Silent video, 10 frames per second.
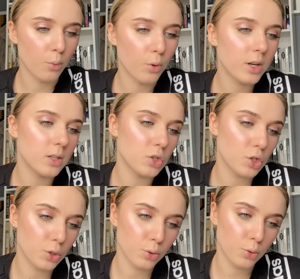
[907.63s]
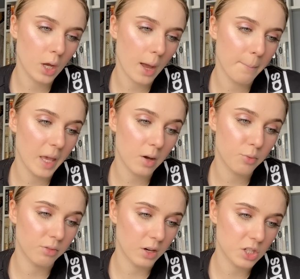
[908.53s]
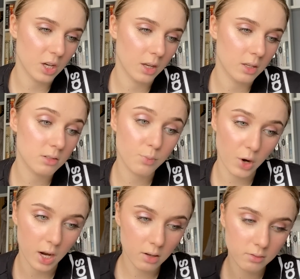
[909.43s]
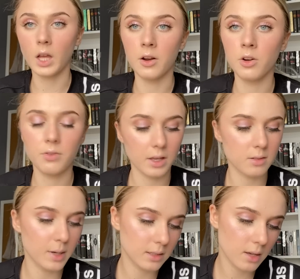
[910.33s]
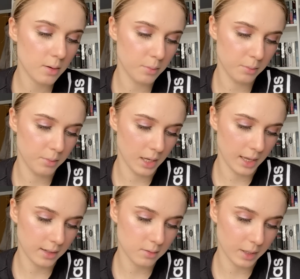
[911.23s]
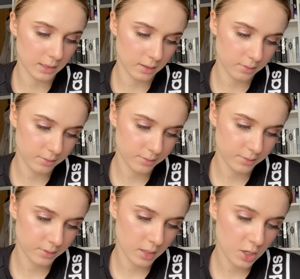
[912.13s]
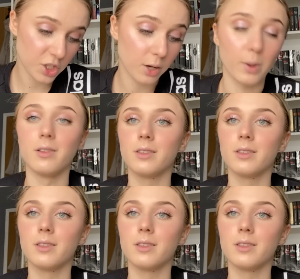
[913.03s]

What It Do Makeup Refreshing Spray. I don't know if you had to mix it, but I like to mix it. Shake well,